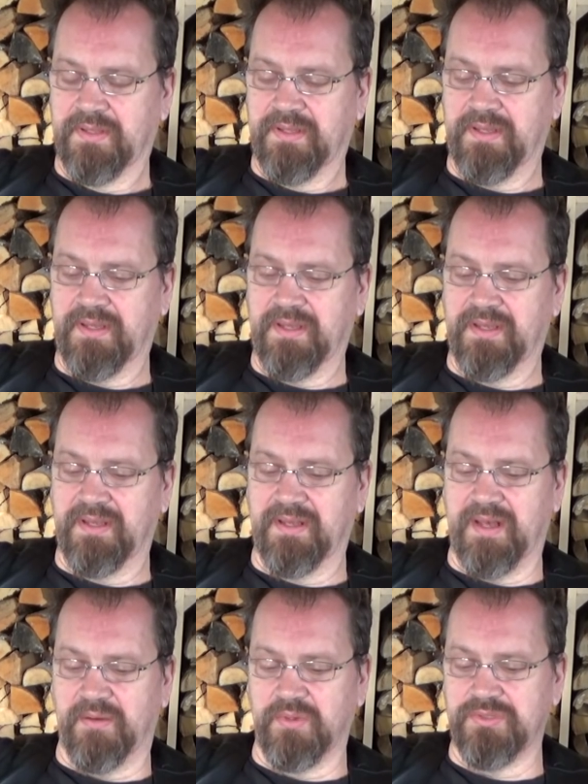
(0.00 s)

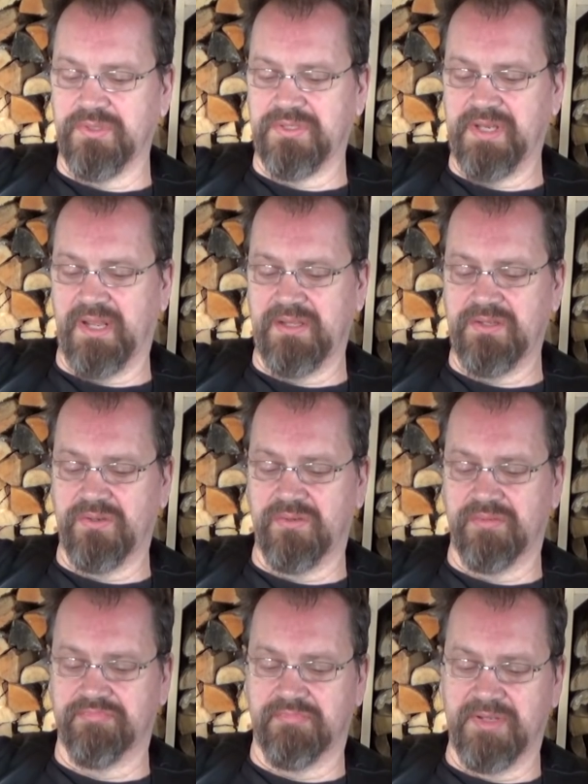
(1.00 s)
I want to tell
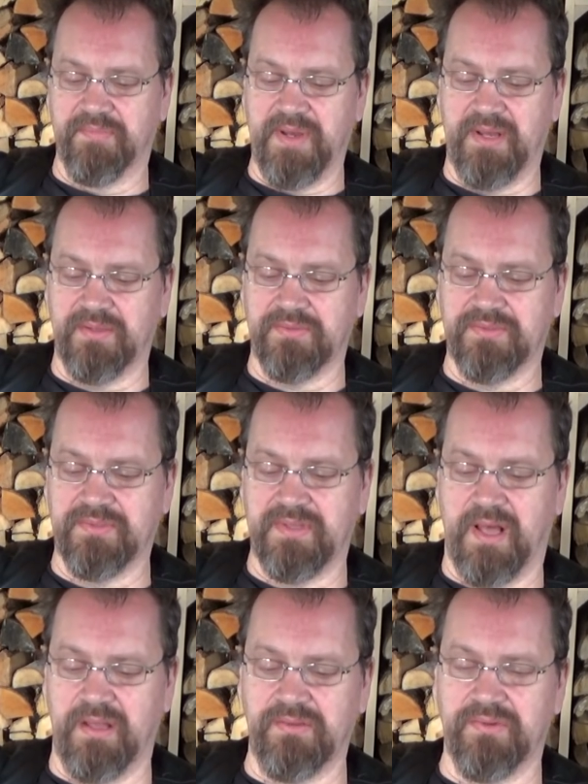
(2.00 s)
you about
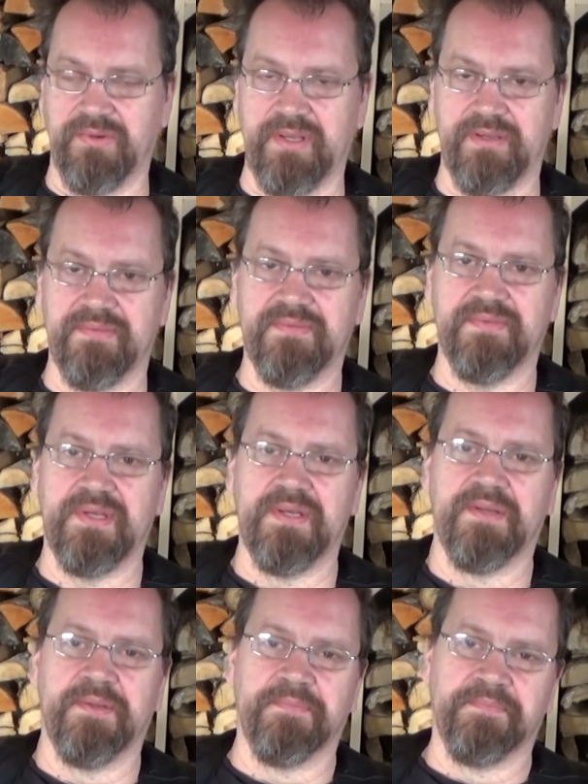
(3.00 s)
Hungary.
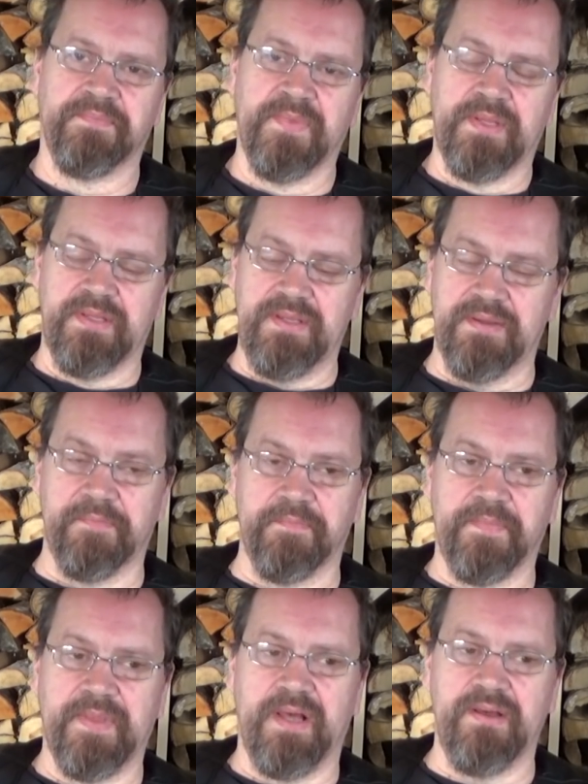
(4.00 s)
Yeah,
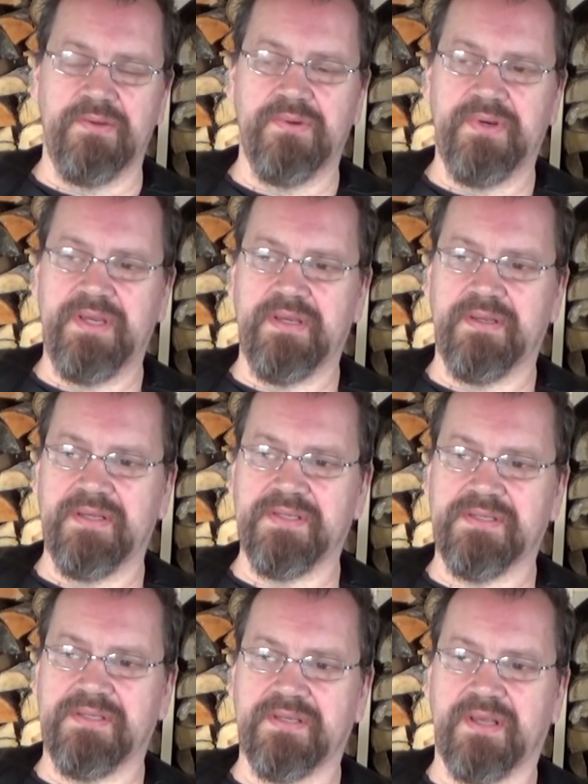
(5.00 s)
Hungary
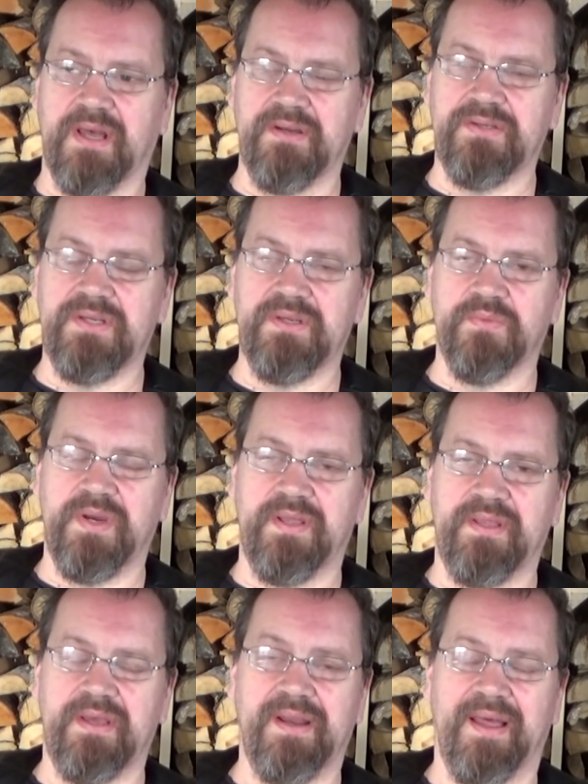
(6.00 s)
is a country where
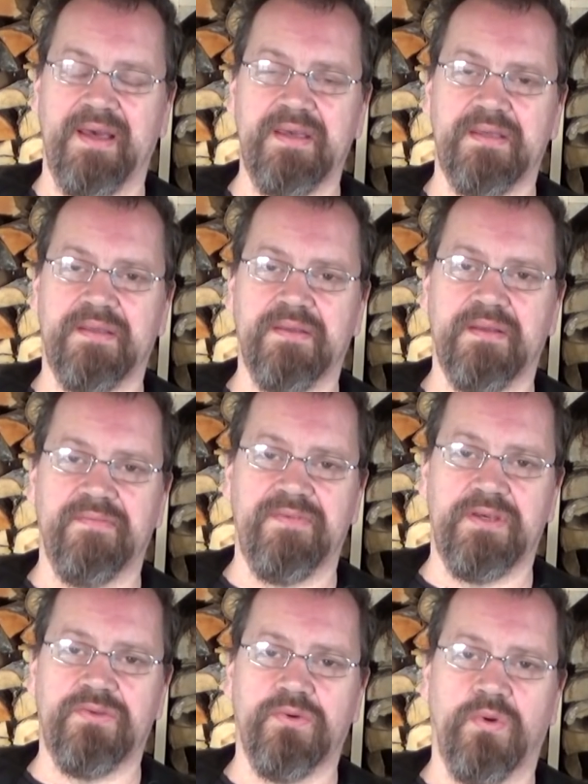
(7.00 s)
they like
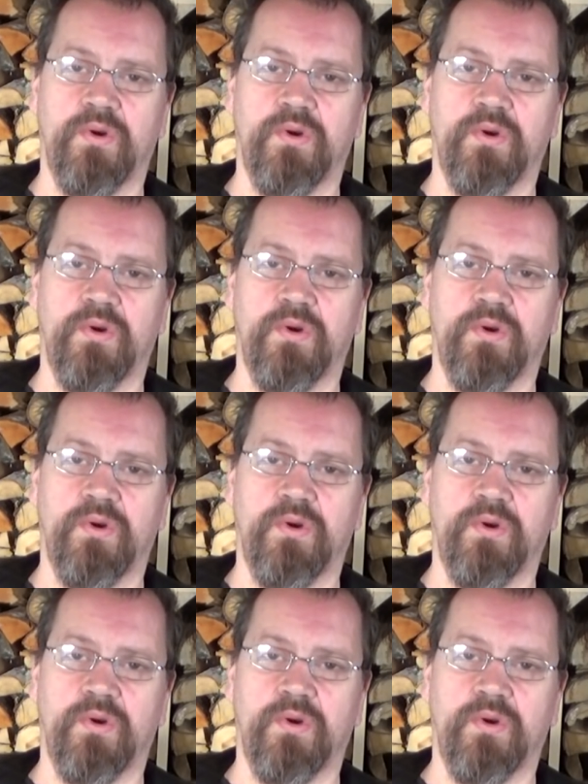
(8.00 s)
Viktor